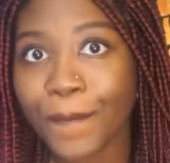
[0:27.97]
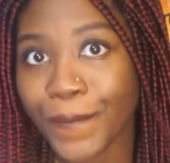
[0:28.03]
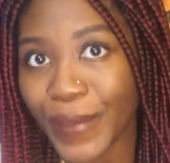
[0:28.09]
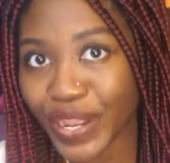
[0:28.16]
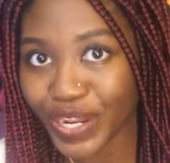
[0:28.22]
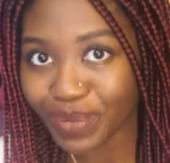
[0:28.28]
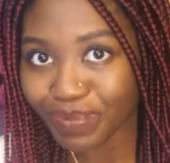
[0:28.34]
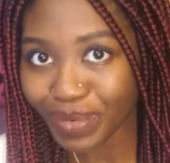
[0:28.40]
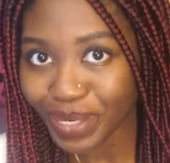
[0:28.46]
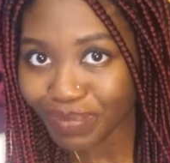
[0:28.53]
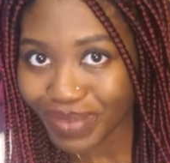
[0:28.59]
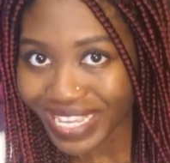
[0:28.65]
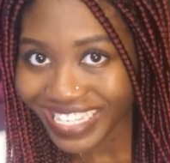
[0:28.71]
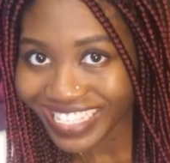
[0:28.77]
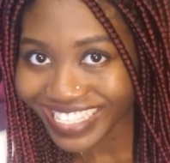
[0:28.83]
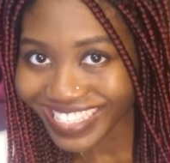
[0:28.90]
Merry
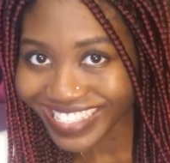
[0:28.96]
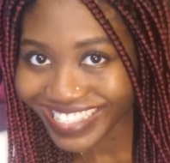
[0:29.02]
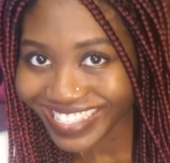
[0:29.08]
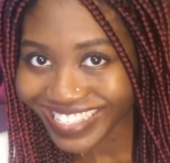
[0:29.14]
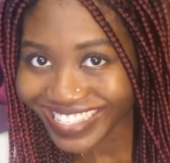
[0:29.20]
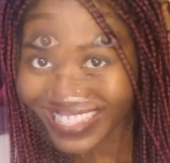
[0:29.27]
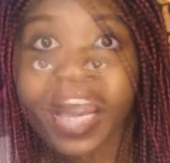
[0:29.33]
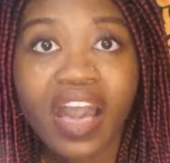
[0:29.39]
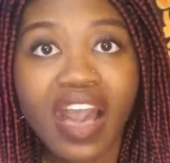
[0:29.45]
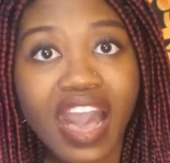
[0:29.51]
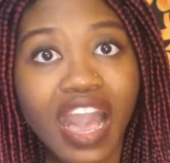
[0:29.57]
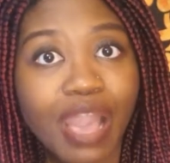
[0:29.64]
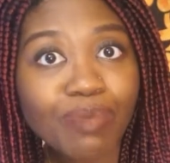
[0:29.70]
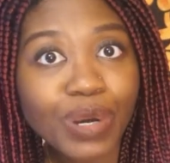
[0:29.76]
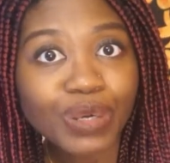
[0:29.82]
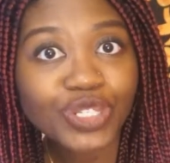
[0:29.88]
Bookmas!
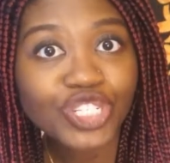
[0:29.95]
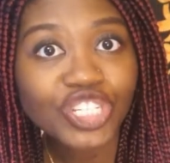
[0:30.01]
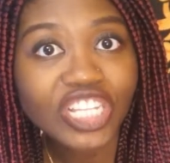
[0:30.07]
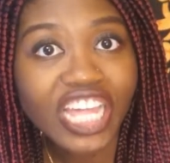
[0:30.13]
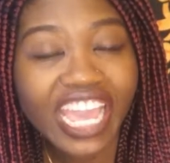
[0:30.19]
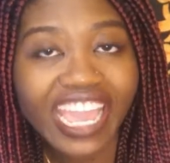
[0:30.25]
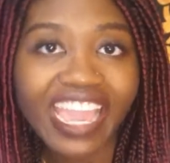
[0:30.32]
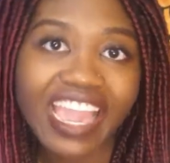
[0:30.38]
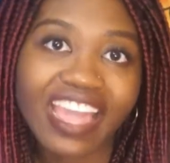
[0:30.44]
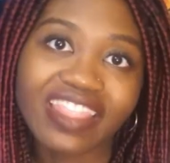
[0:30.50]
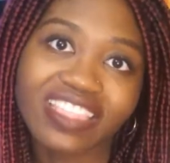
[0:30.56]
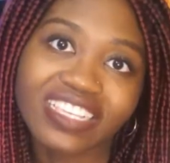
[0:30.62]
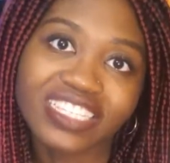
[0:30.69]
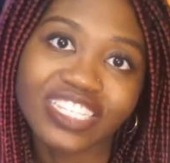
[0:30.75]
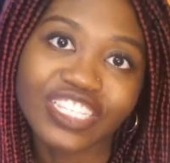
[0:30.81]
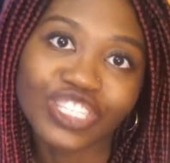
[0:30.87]
I'm OhSheReads,
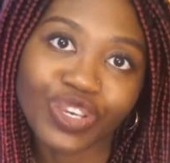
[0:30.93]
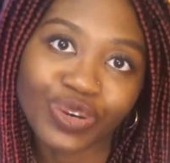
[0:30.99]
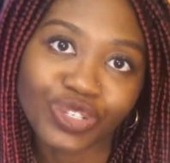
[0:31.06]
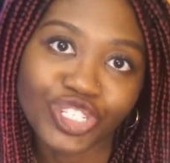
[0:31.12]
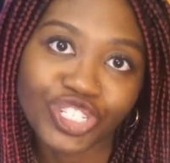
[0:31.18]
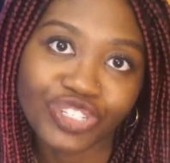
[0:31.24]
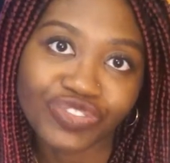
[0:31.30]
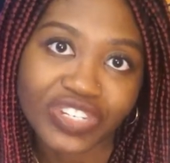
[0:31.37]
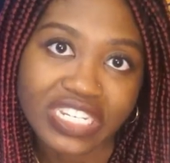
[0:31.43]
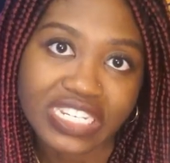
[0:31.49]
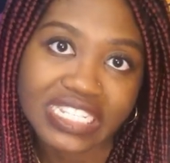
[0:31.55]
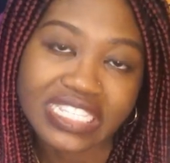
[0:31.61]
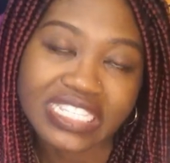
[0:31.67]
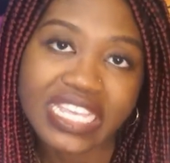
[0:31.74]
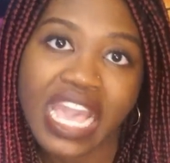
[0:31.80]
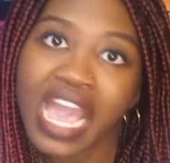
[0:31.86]
and this is
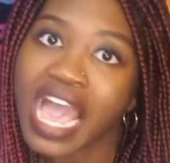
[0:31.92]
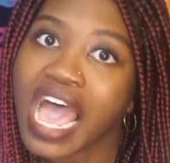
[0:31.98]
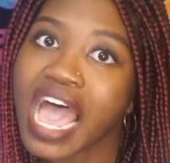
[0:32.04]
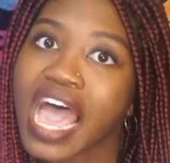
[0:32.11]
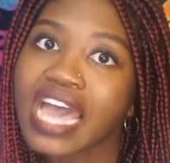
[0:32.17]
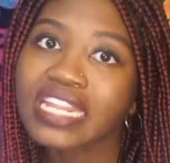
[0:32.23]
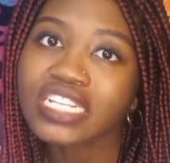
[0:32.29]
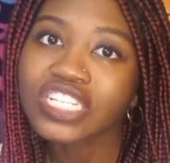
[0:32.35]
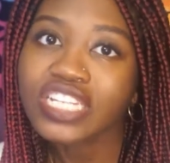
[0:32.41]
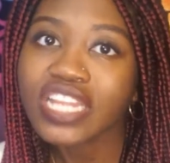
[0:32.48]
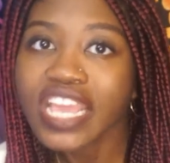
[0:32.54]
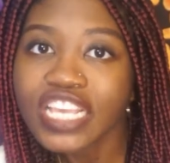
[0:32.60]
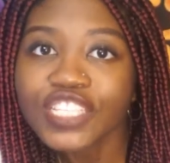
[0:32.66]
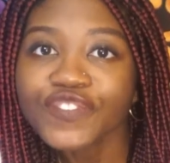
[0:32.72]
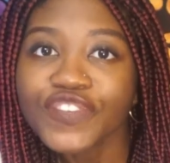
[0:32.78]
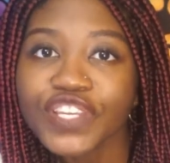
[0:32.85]
OhSheReads, and in
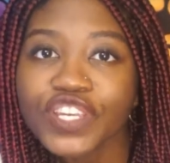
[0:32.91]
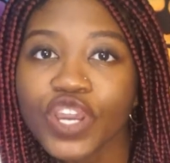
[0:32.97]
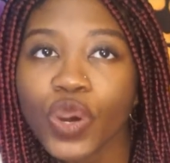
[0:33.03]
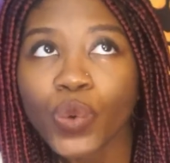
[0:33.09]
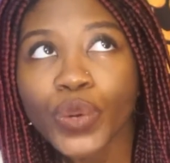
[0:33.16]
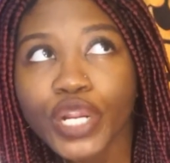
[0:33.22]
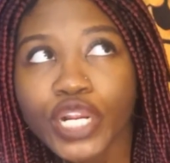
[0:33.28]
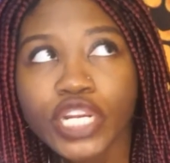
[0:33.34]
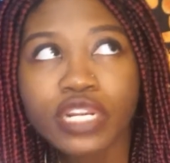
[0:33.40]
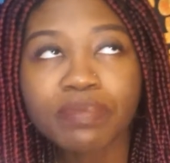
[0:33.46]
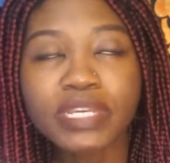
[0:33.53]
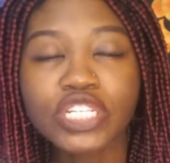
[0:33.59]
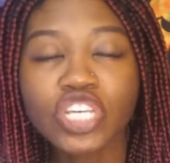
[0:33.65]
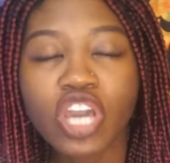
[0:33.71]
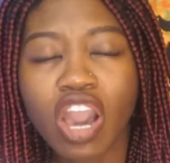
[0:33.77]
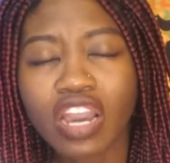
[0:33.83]
today's video, we're going to
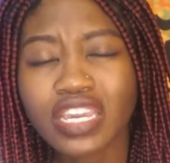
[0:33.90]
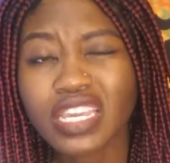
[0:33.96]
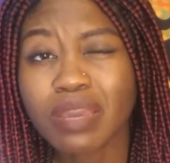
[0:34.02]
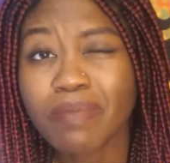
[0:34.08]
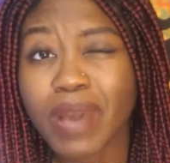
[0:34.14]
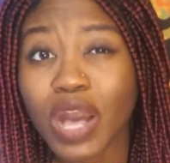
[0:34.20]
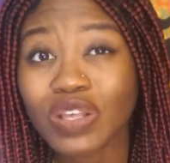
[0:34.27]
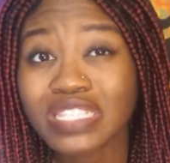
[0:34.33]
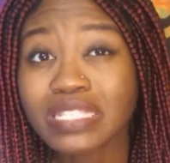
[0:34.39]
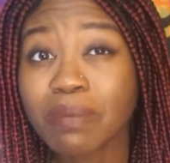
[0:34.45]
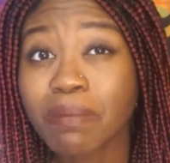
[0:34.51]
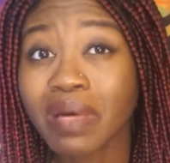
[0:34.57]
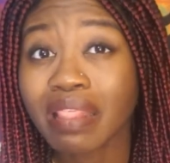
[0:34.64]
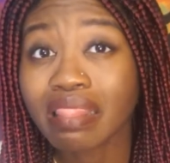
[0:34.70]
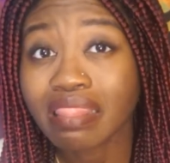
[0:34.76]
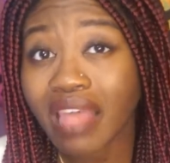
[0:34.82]
be talking about
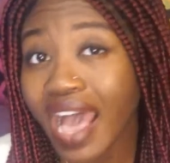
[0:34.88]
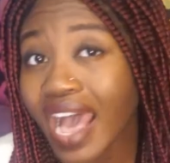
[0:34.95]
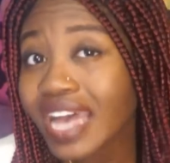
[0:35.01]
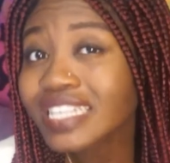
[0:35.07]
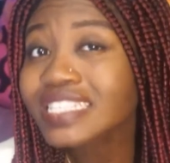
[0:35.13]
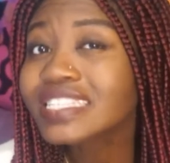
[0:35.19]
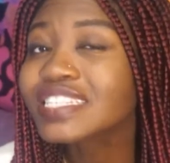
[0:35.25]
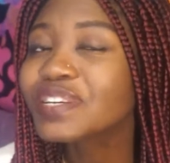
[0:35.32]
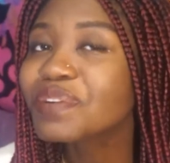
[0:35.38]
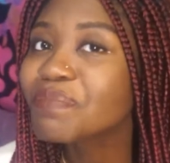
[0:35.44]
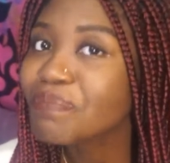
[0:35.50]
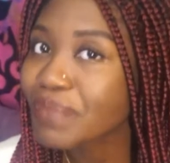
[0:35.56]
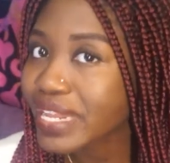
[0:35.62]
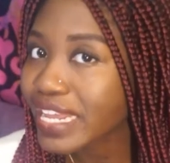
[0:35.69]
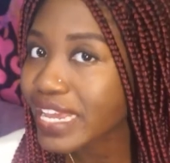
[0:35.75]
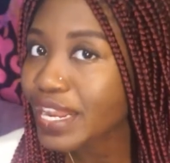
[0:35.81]
some
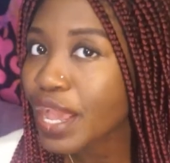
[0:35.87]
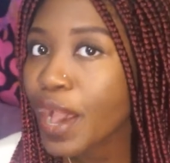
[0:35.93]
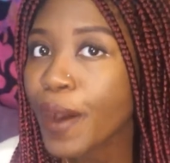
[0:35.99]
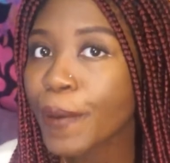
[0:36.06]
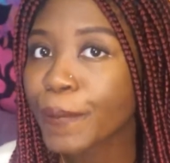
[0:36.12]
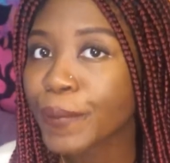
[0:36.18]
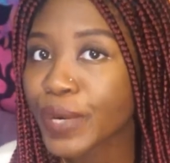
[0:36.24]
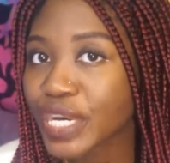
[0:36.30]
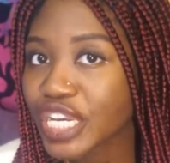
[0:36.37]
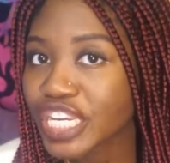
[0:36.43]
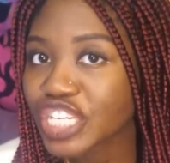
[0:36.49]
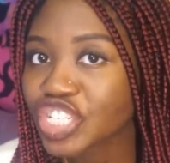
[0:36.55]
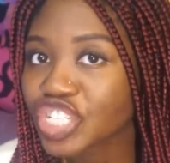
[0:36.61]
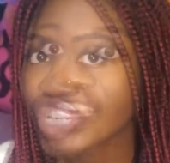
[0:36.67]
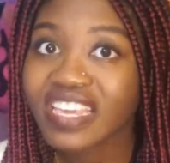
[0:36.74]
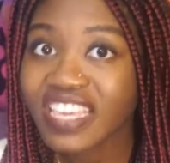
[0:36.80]
last-minute
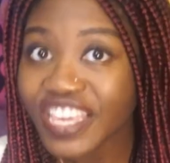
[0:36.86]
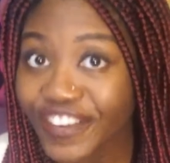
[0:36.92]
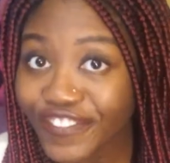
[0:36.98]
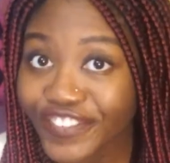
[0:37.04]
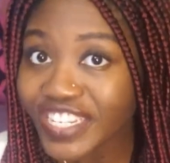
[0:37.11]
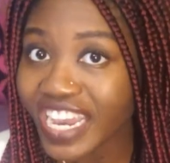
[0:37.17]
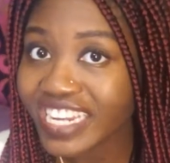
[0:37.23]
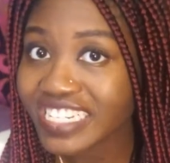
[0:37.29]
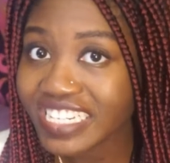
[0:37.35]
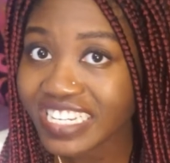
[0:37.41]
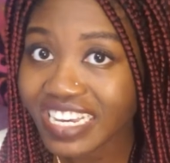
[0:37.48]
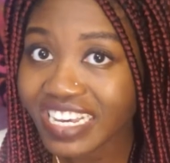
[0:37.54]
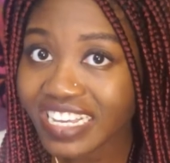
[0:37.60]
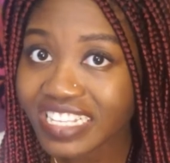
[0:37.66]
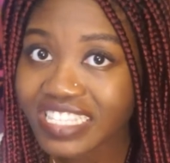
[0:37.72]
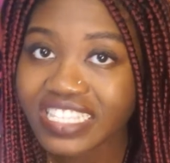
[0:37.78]
bookish gift
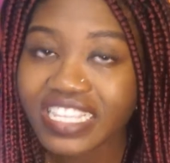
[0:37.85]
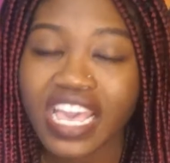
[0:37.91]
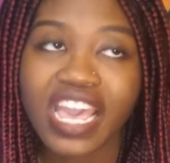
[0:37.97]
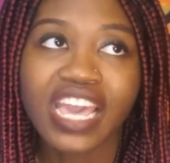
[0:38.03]
ideas.